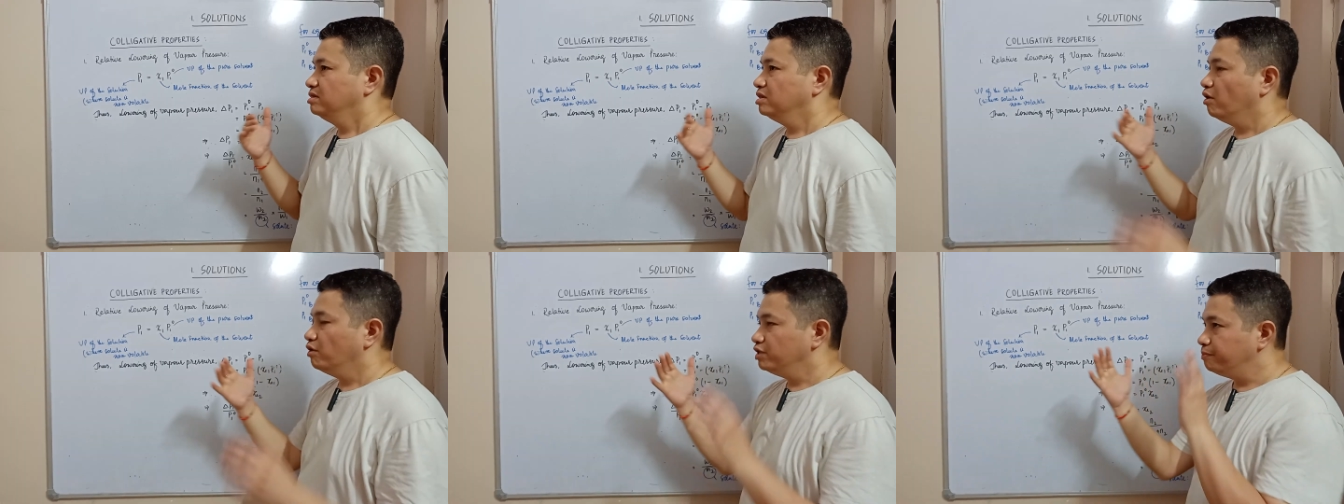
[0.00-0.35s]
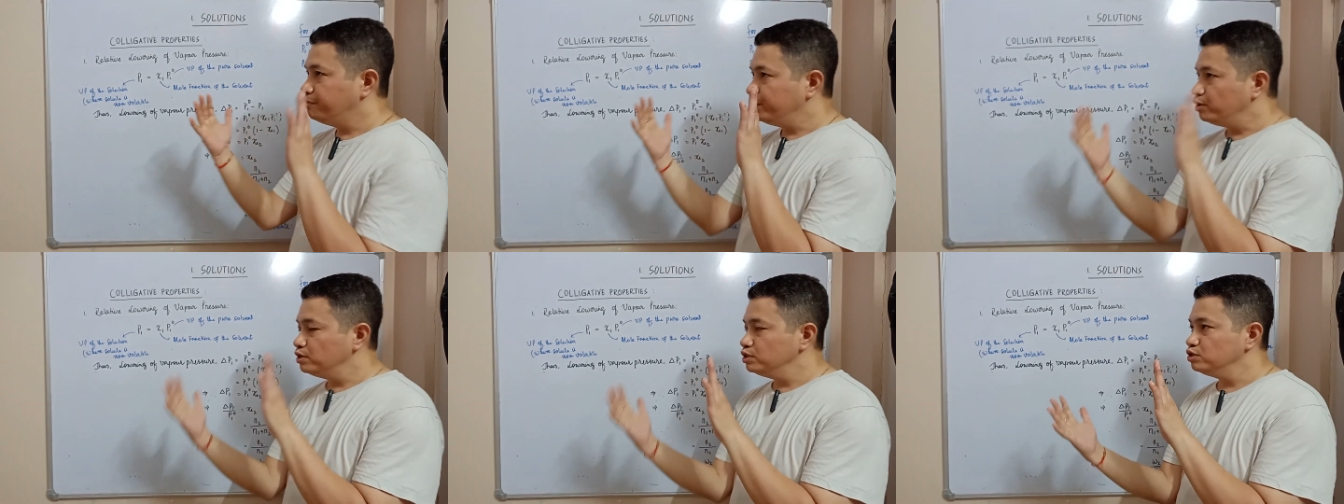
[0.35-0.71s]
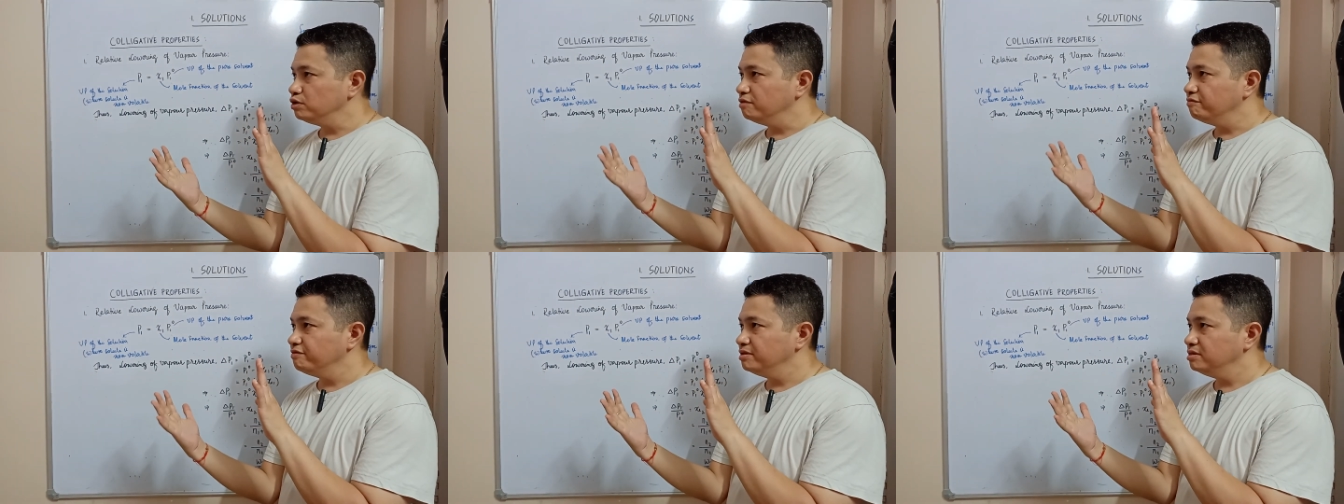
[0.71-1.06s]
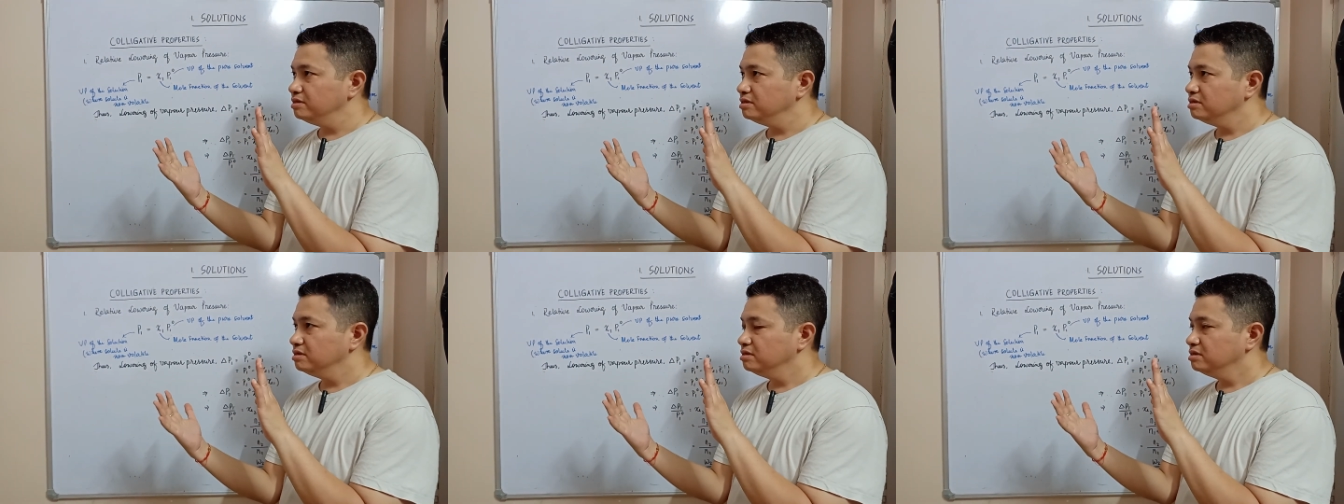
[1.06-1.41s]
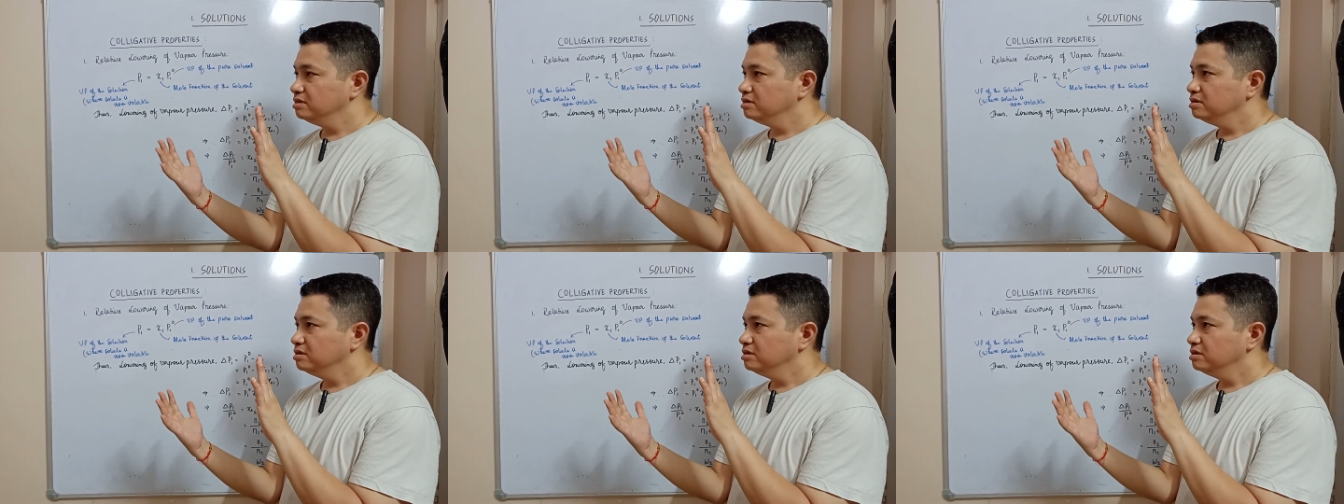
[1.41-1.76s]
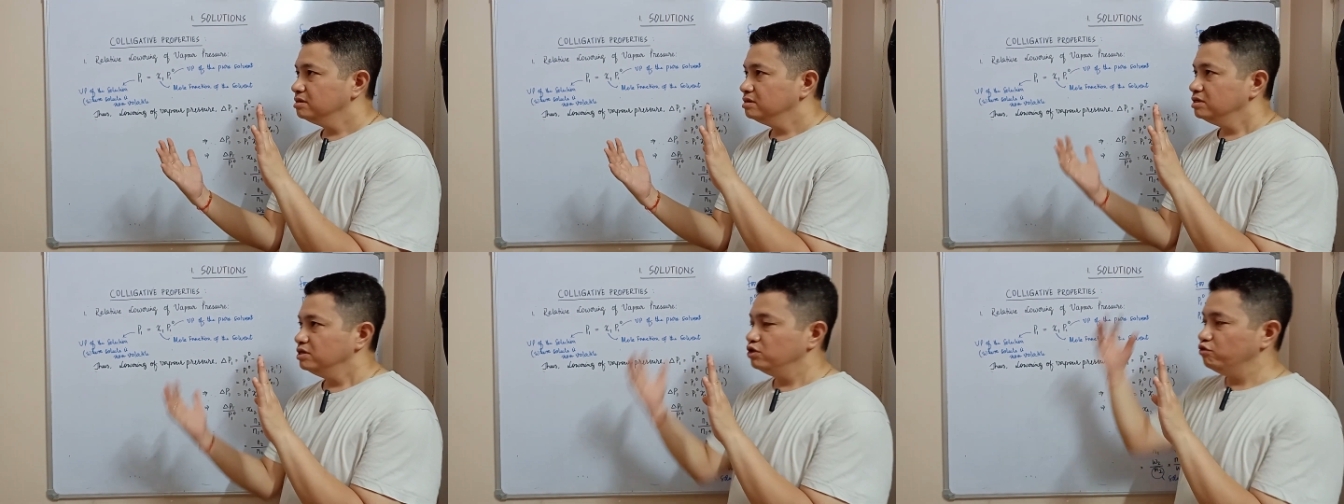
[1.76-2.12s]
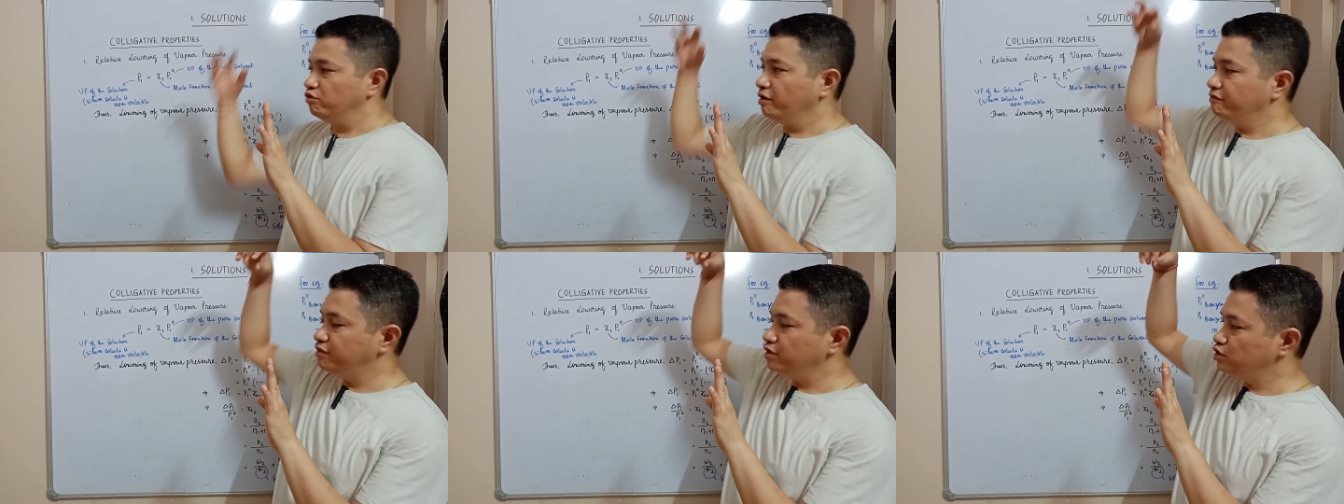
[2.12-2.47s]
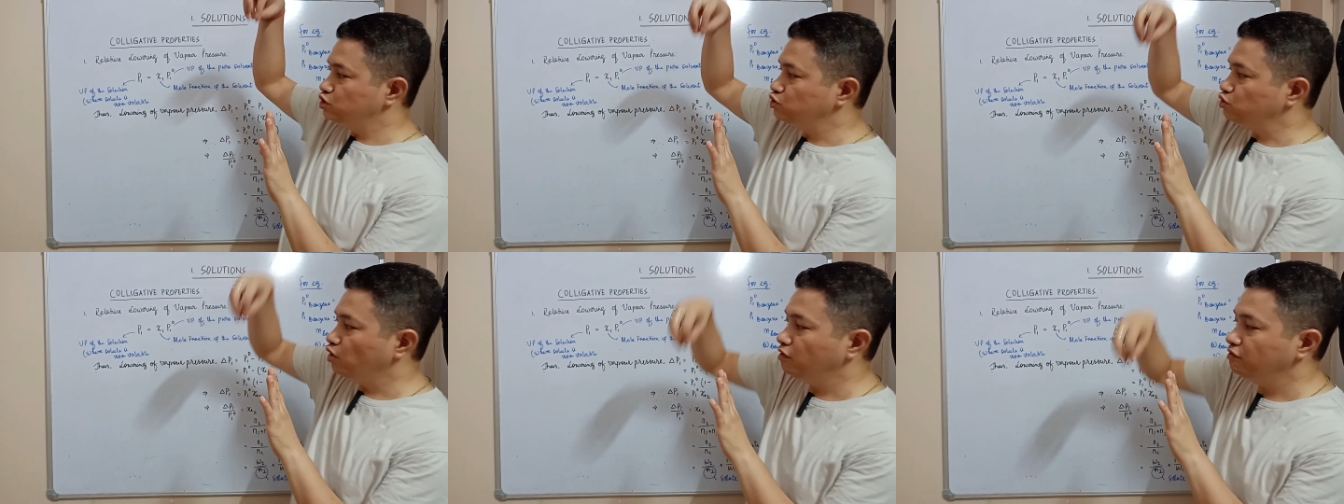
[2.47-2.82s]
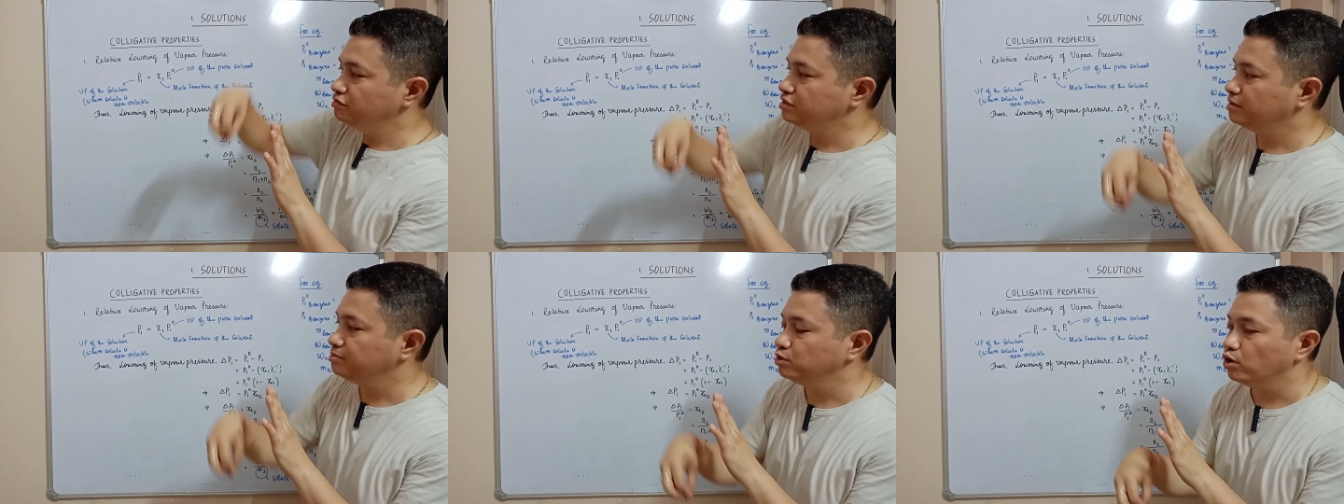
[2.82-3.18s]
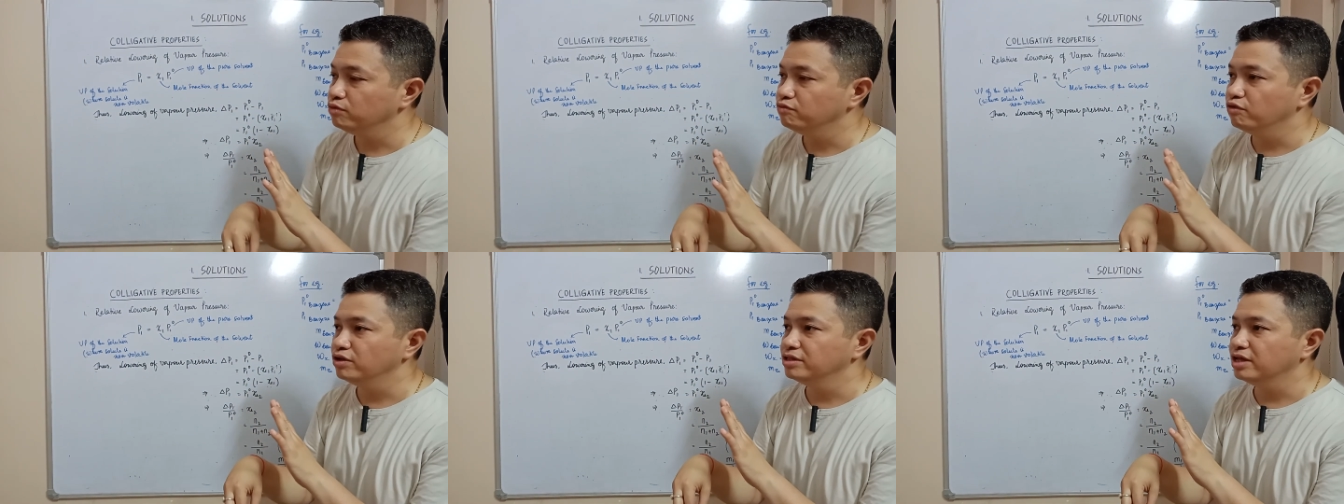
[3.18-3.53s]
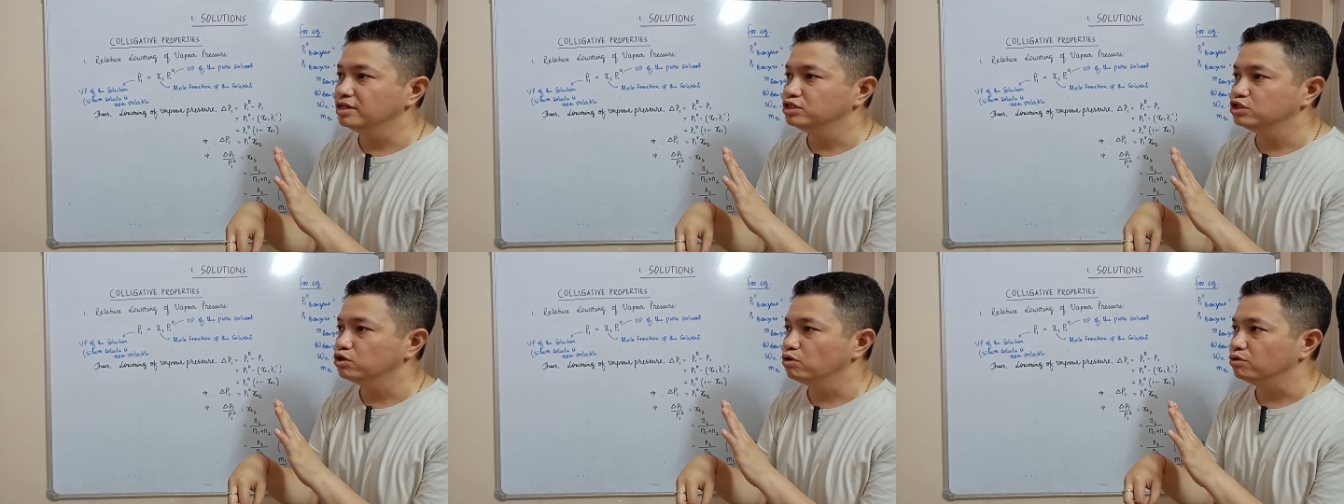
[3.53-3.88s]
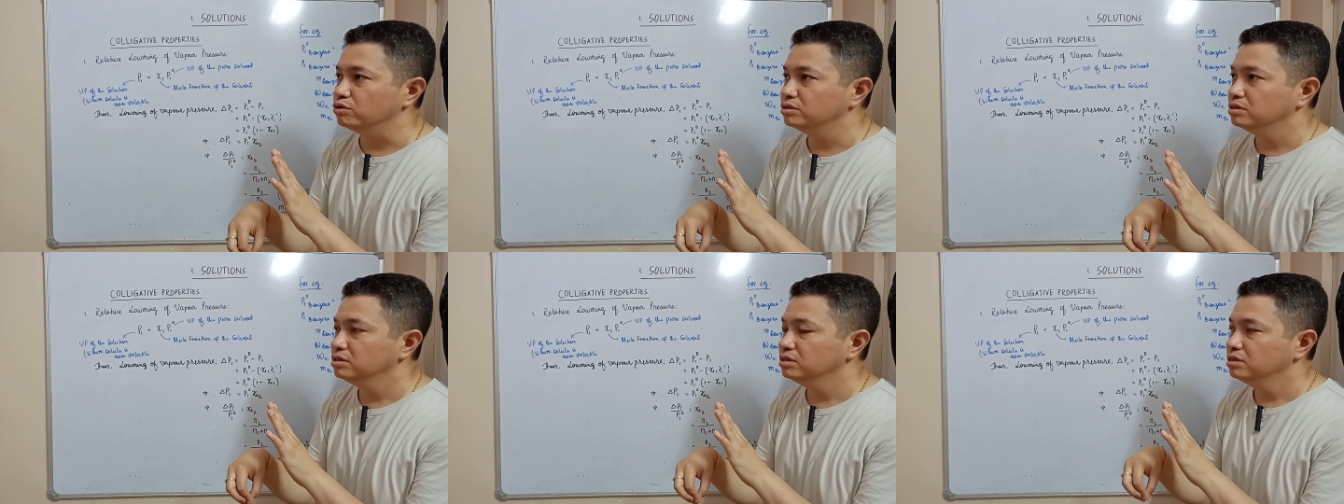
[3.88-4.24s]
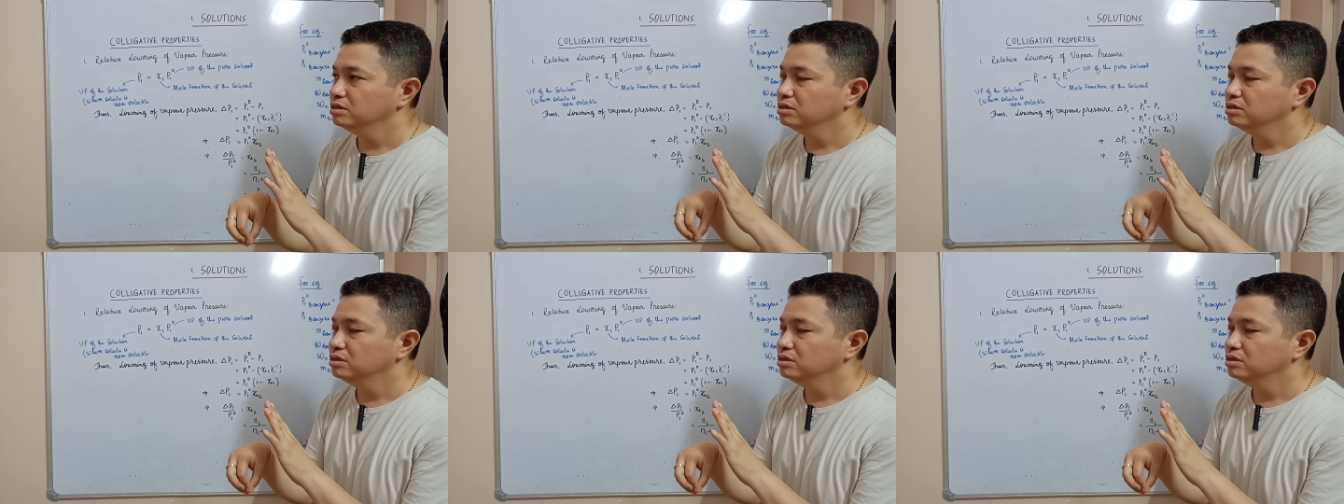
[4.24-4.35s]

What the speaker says: Now in the pure solvent, you have dissolved some non-volatile solid.